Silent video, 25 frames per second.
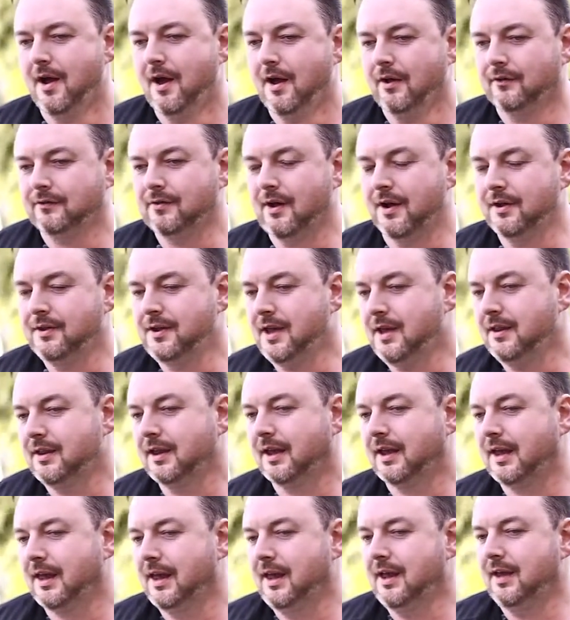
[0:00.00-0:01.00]
So I think the
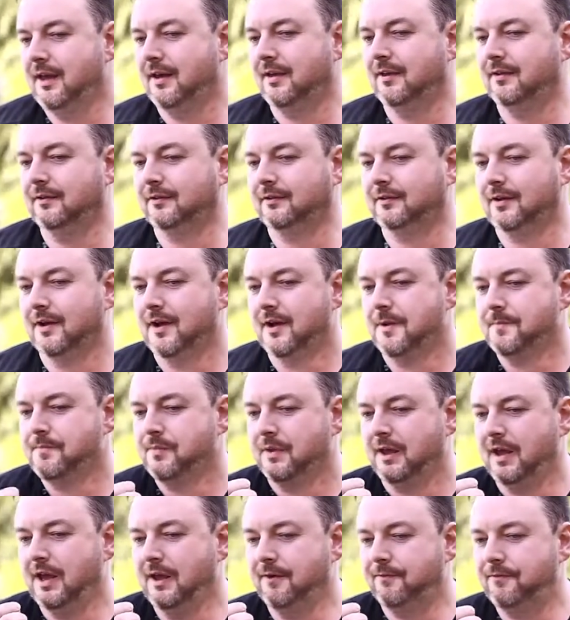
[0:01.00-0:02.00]
key is
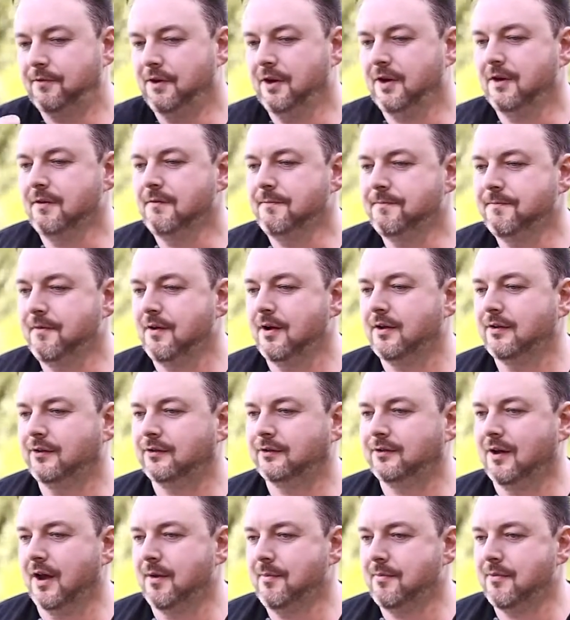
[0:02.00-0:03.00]
if you can find
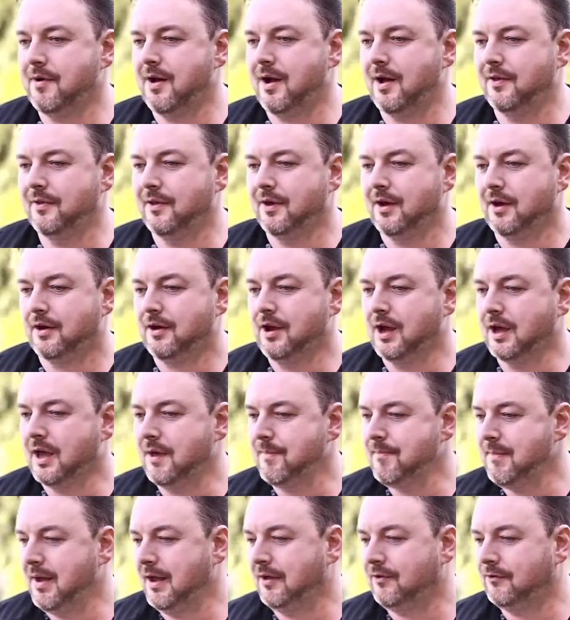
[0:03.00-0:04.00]
someone like a
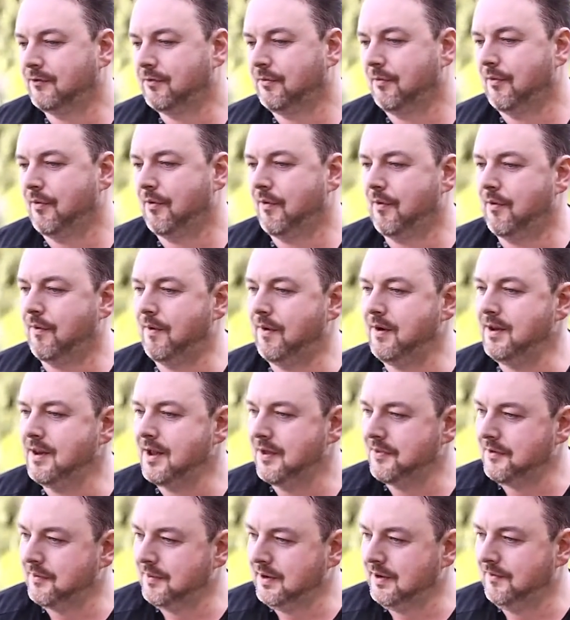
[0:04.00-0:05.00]
mentor or
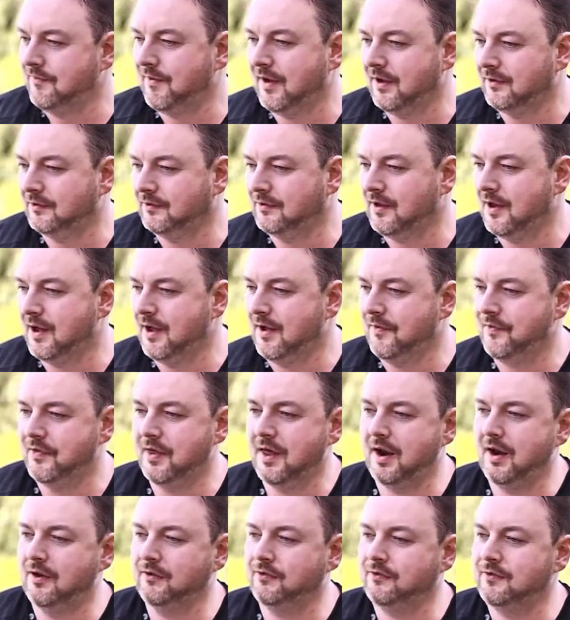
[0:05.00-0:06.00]
another investor
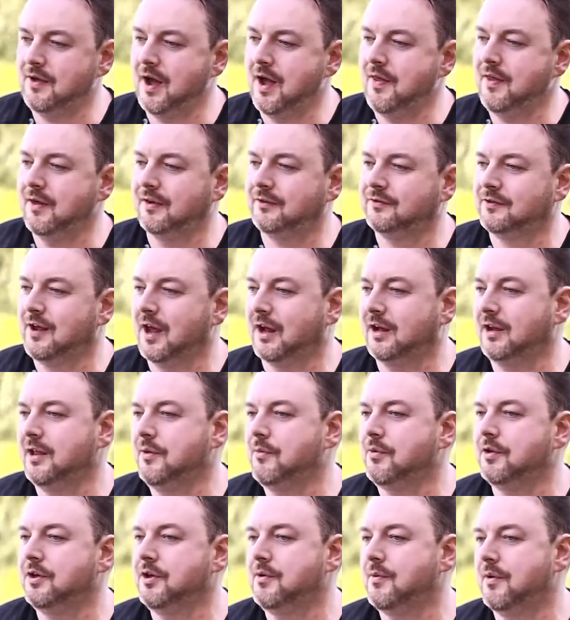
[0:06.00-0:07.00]
that has done exactly
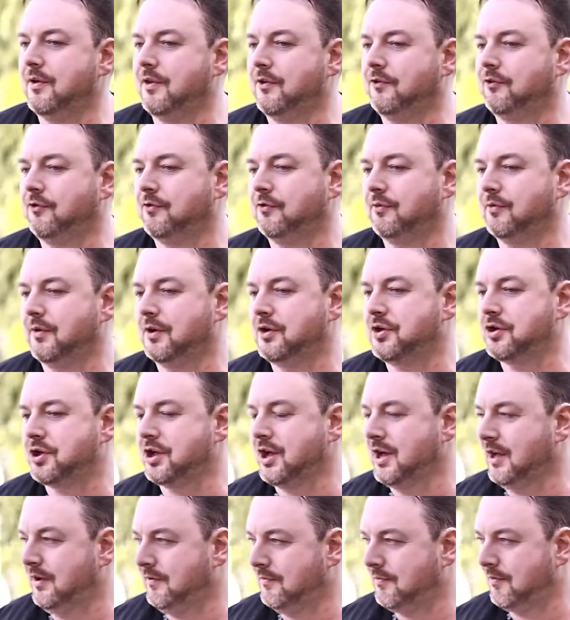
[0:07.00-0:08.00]
what you wanted to
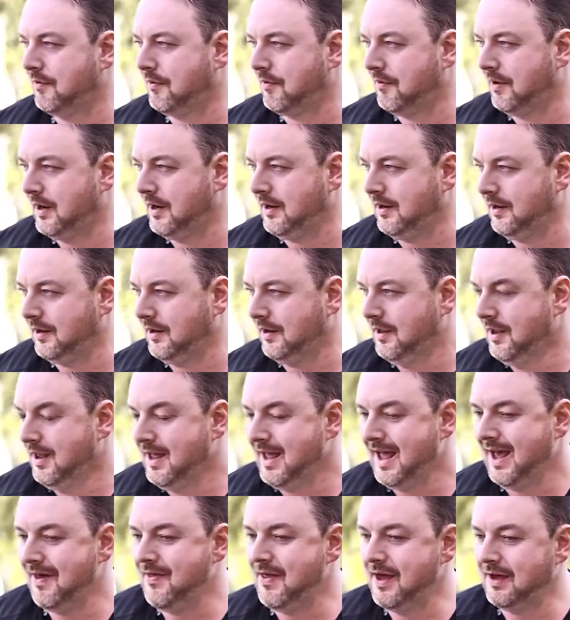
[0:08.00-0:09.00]
achieve already,
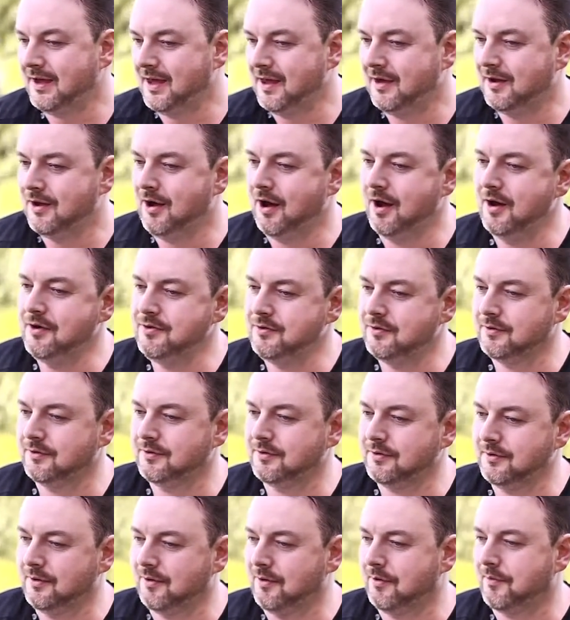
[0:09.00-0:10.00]
and they can guide you
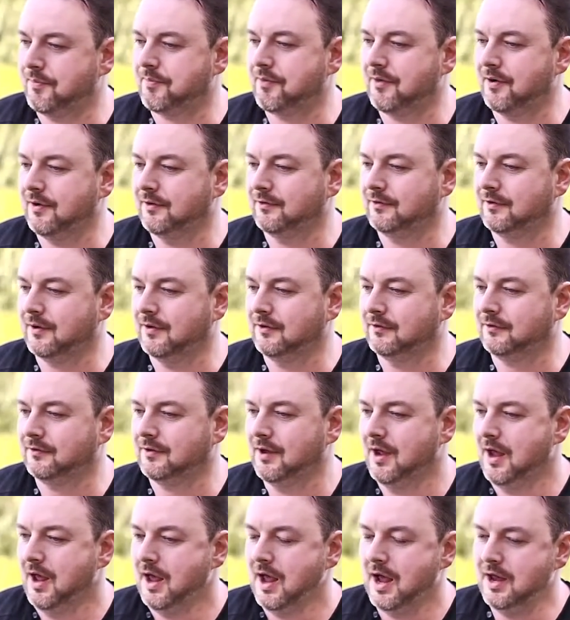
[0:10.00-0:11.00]
through the whole process,
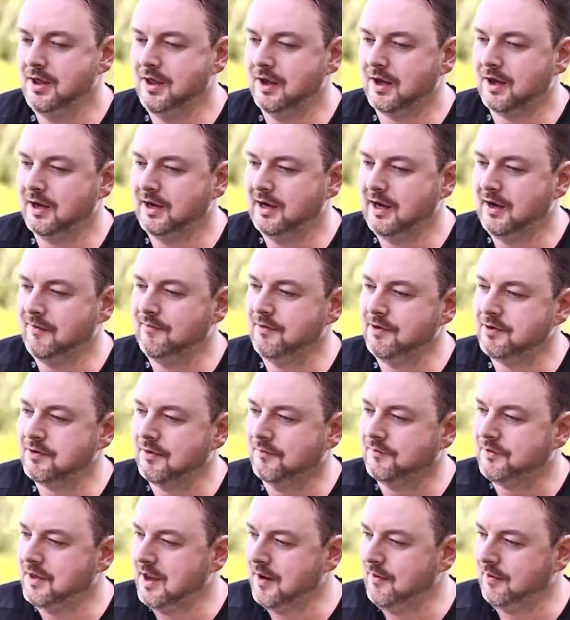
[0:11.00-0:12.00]
and you can leverage
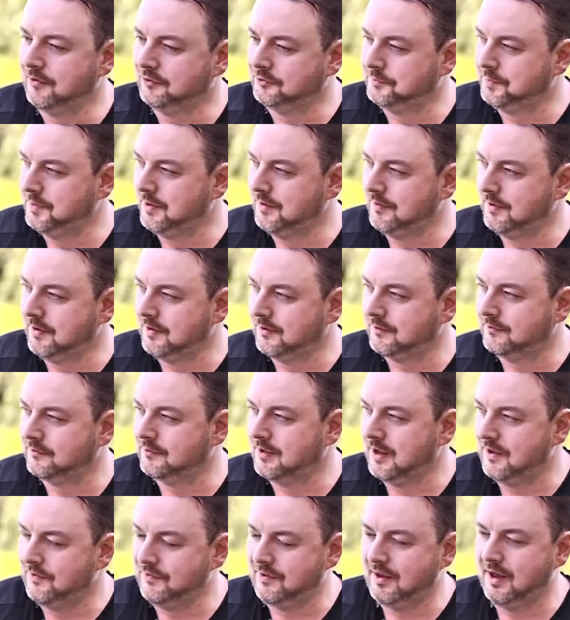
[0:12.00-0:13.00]
off their experience
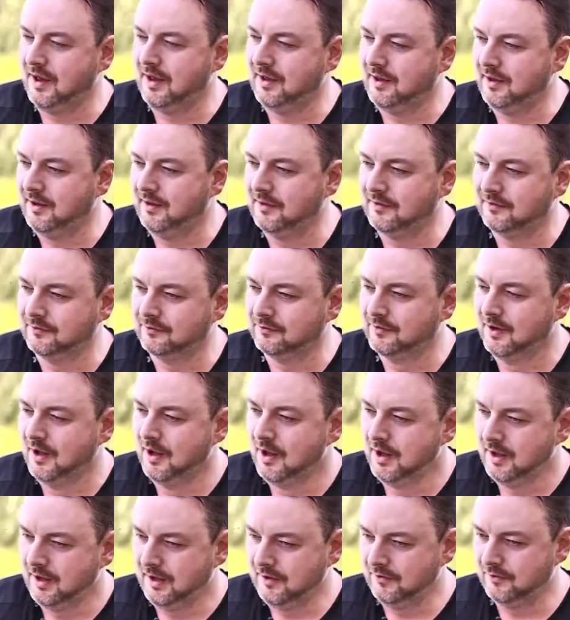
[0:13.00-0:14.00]
and their years
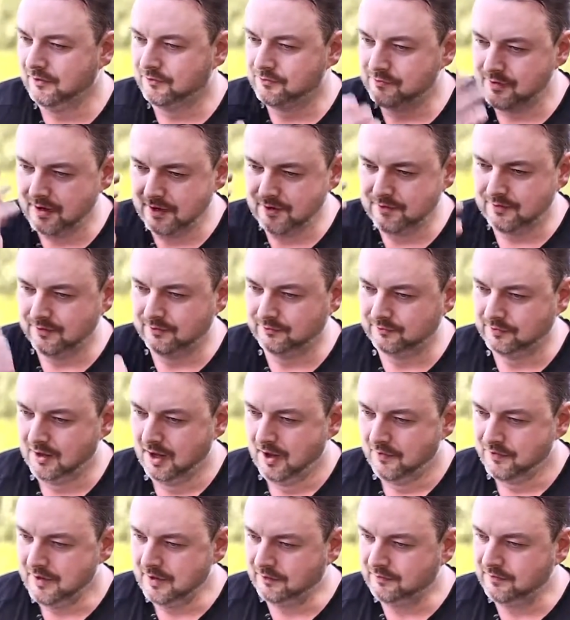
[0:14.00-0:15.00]
in the trenches,
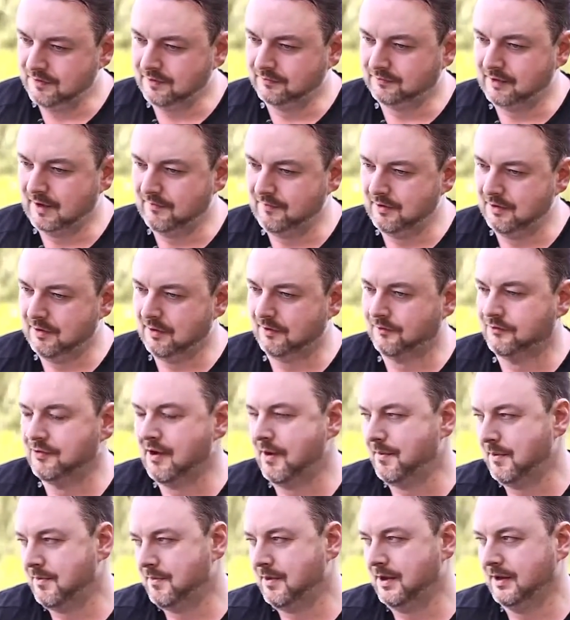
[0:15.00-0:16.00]
that's going to save you a lot of
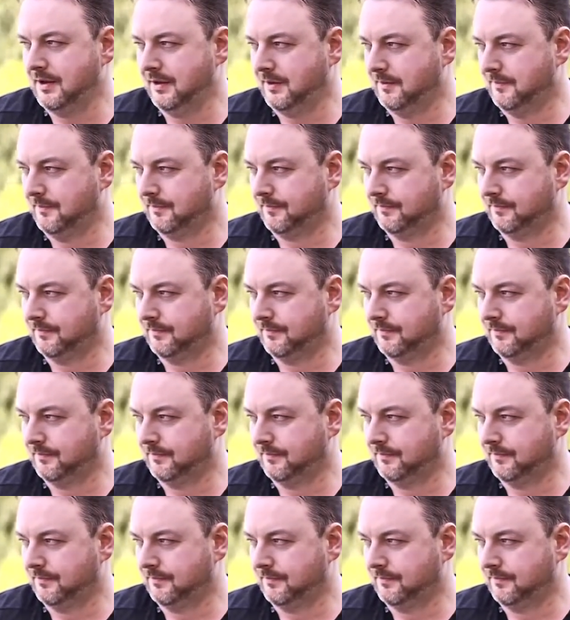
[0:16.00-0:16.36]
time and money.